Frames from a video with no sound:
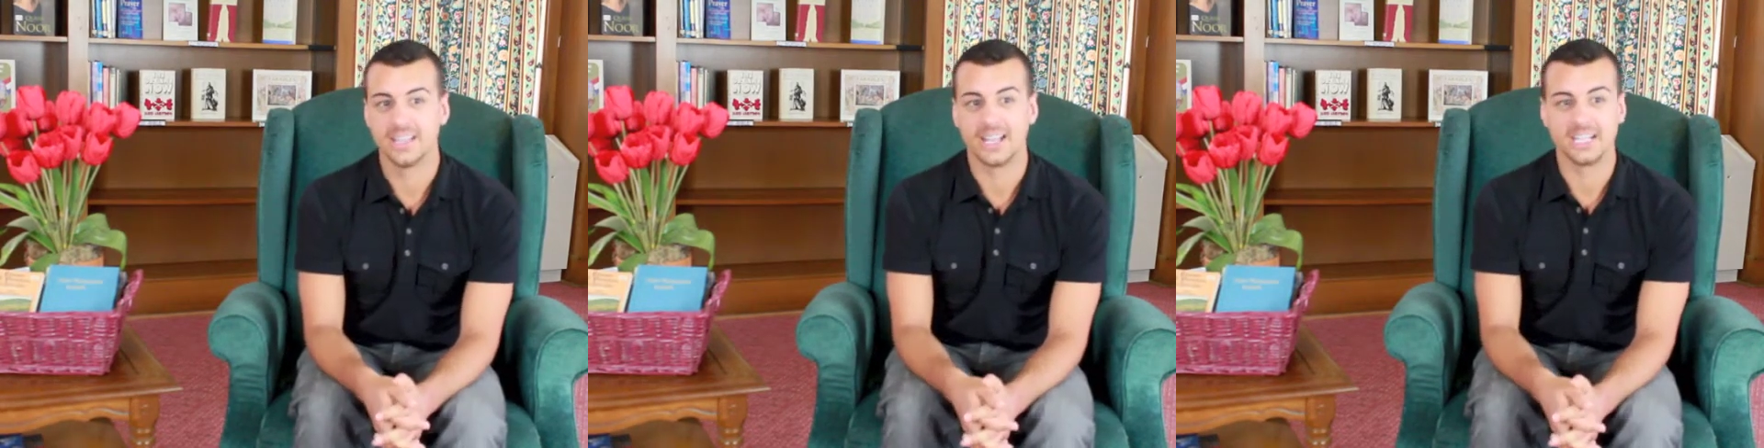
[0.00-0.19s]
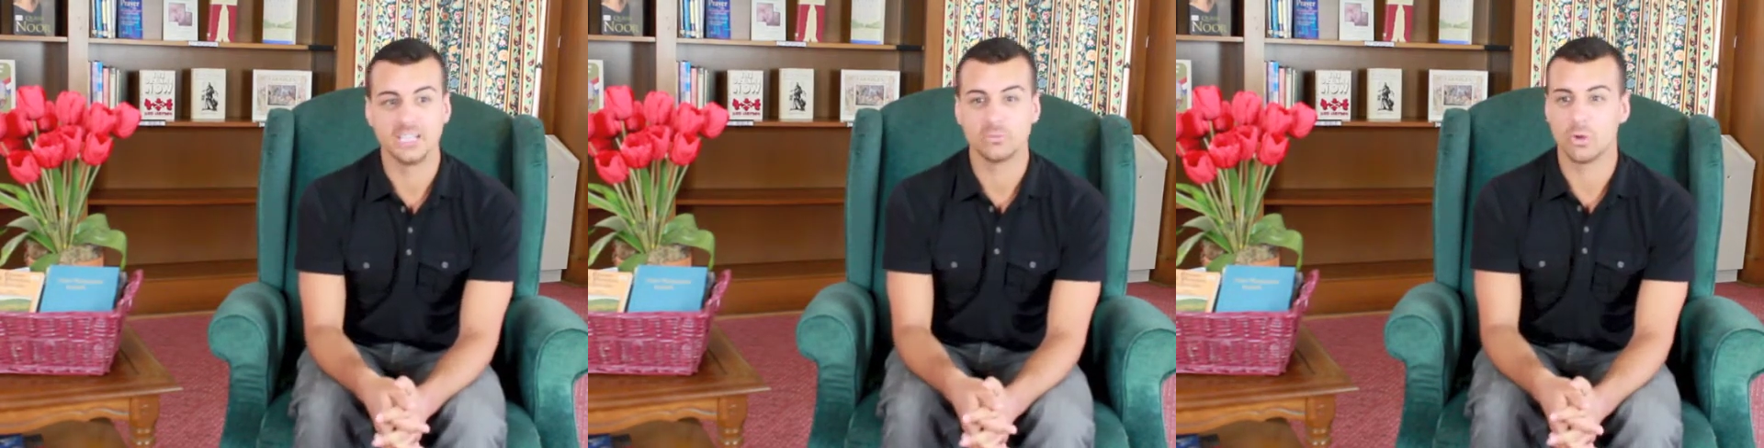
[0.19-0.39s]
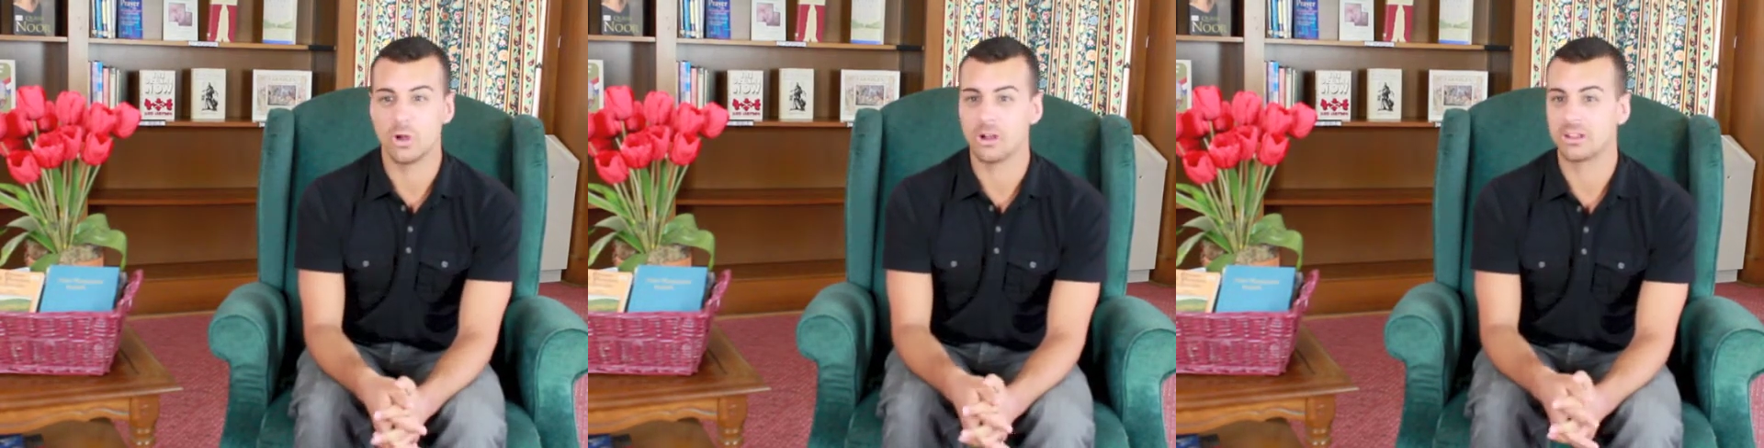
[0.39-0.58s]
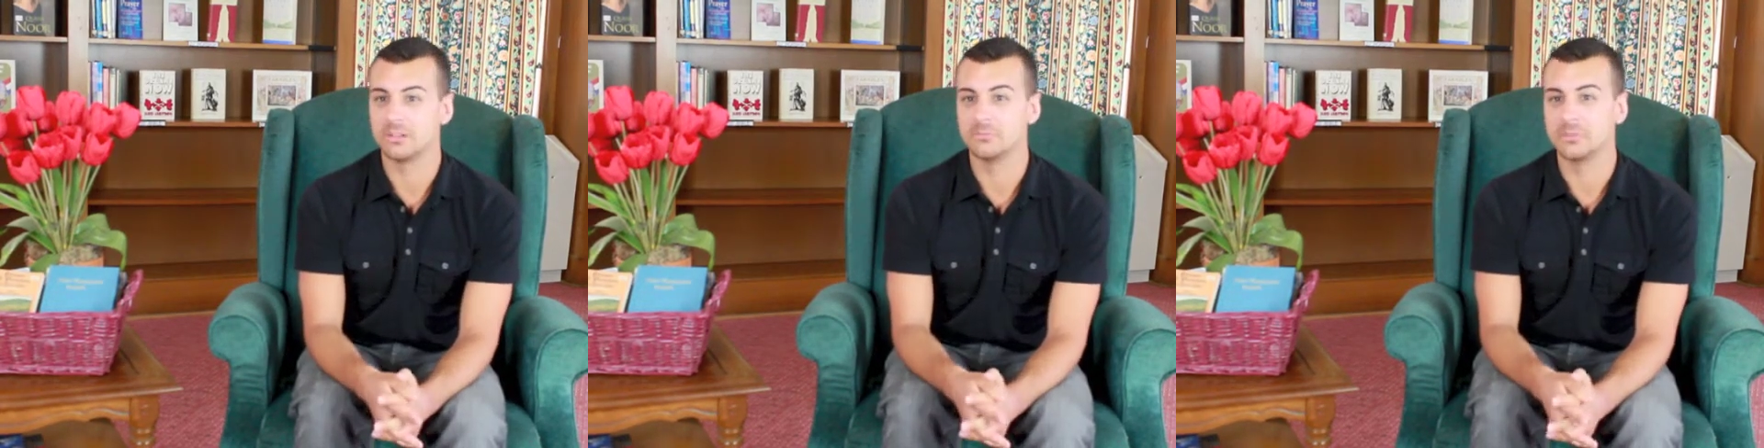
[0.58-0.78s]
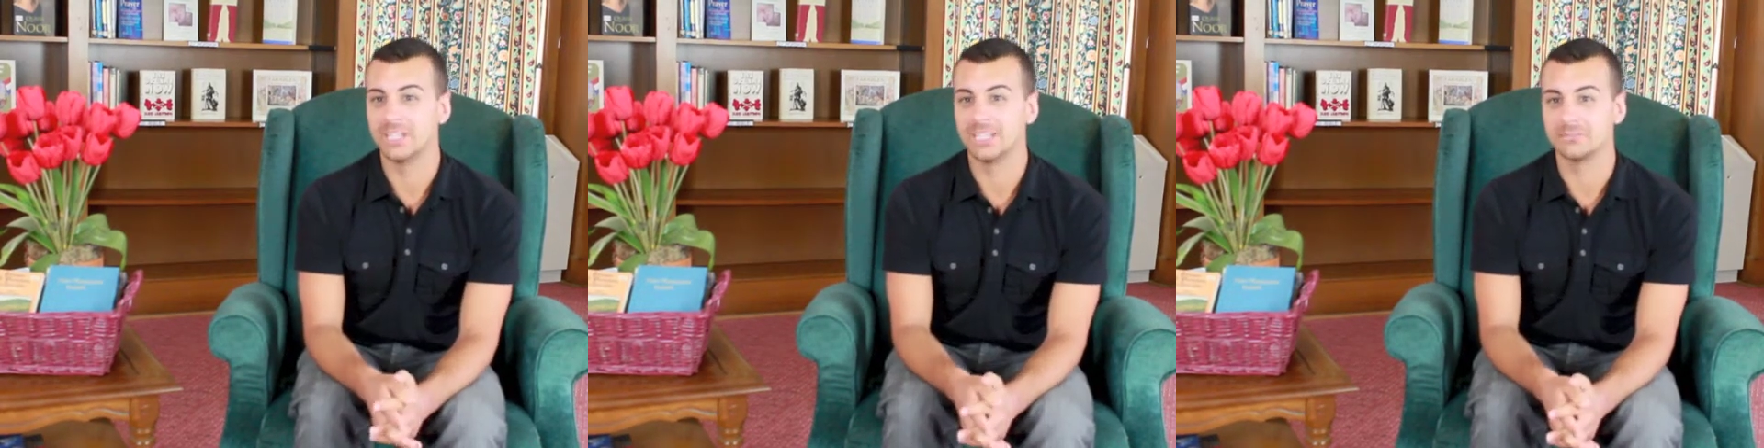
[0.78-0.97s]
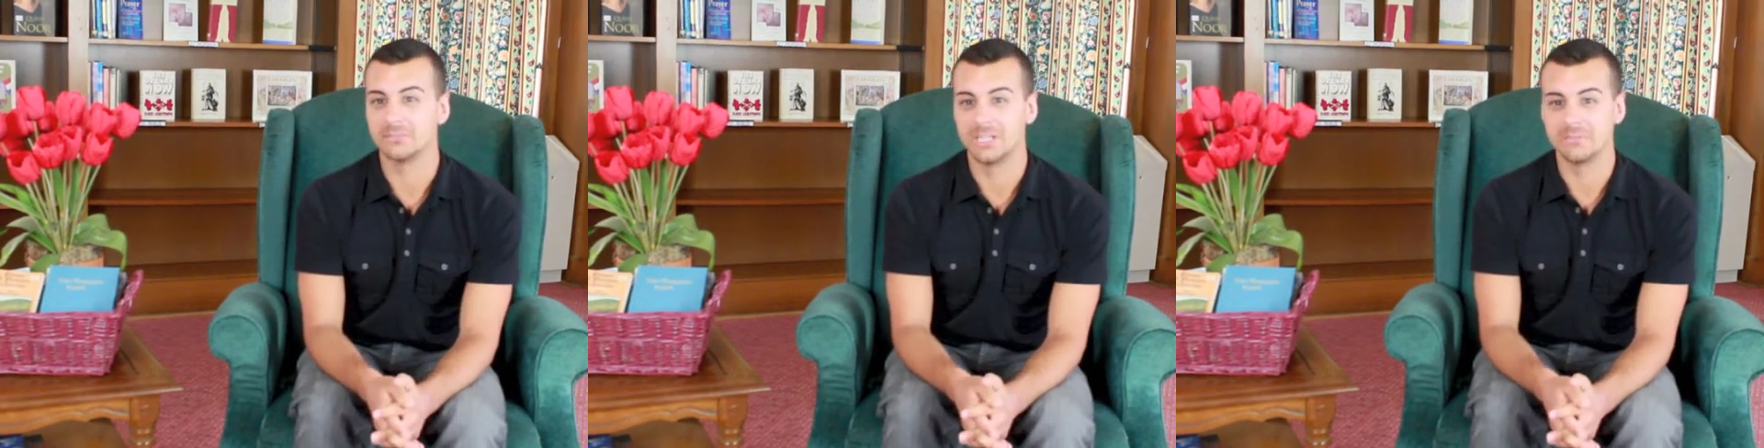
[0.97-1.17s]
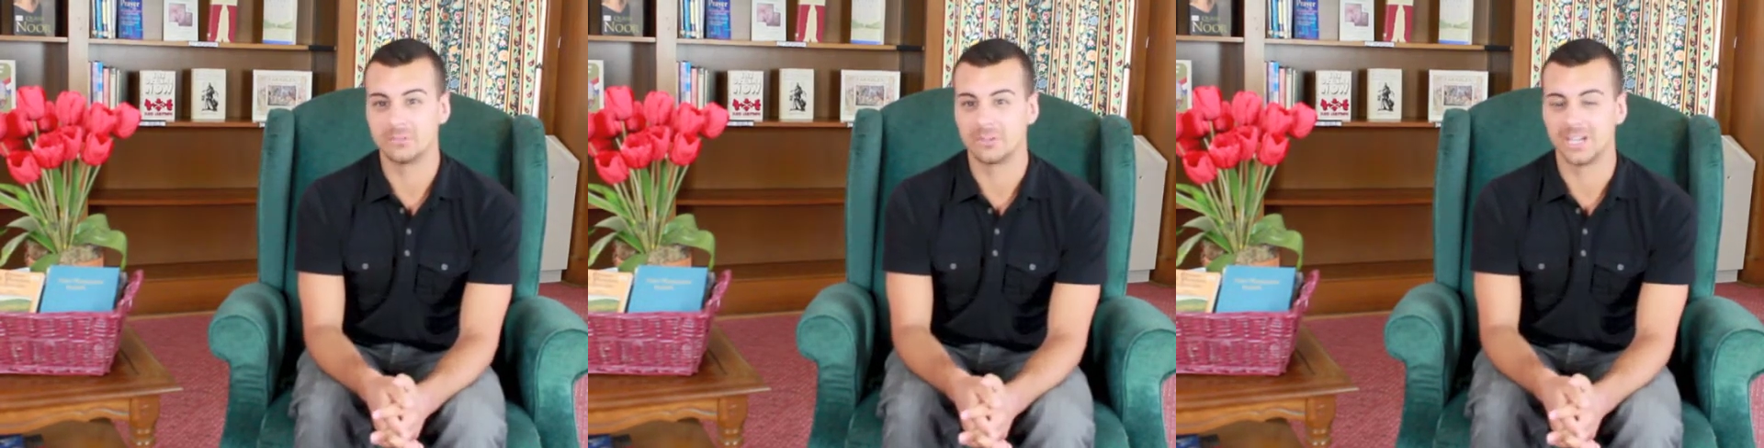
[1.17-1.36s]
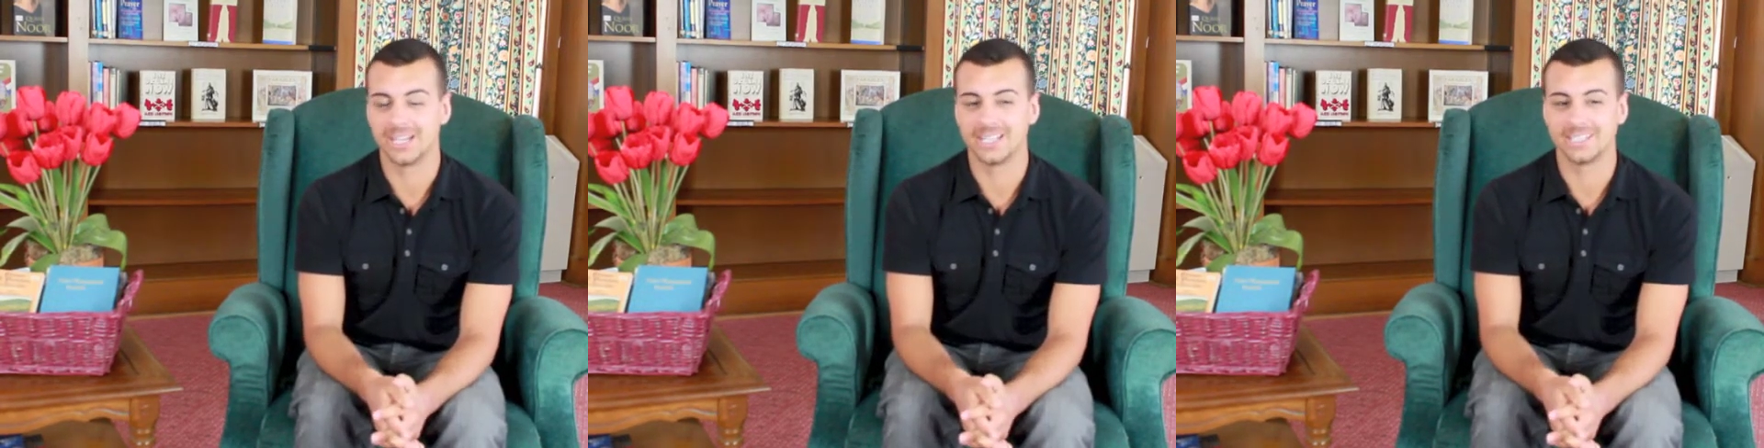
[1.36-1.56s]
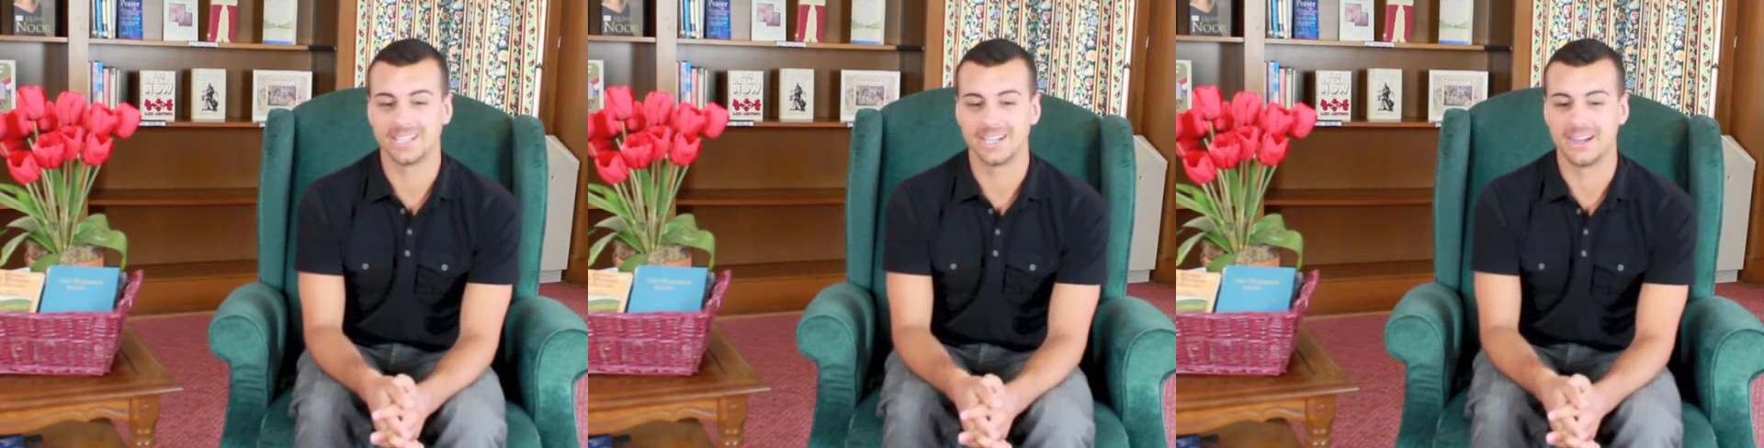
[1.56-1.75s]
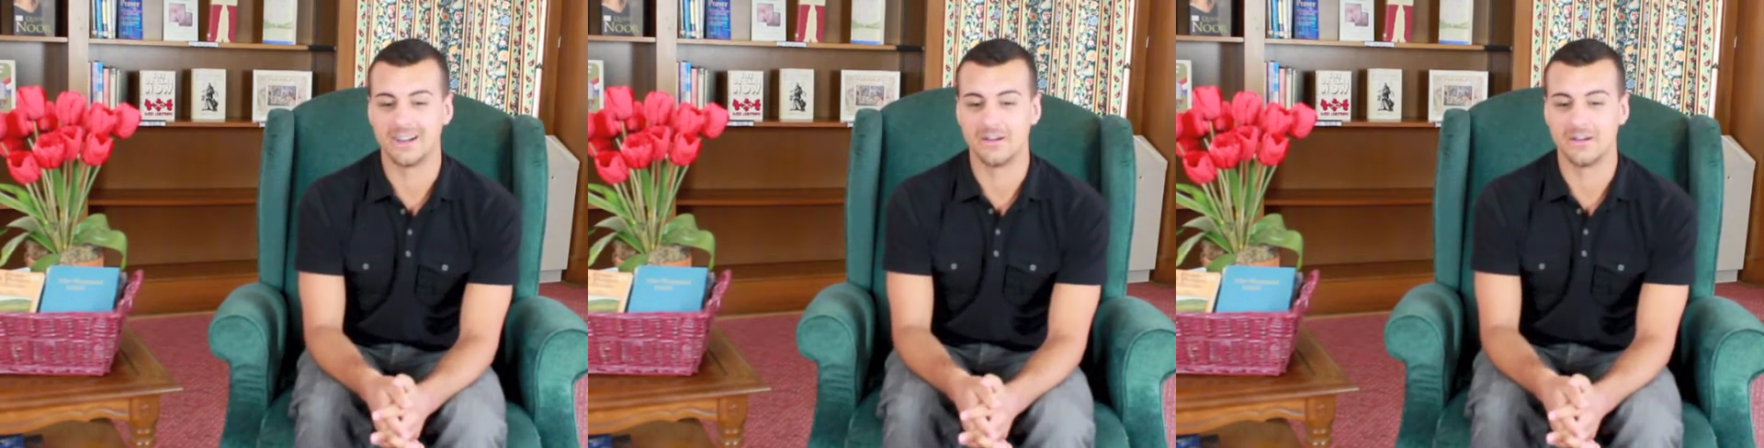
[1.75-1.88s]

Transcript: And he welcomed me, and people had,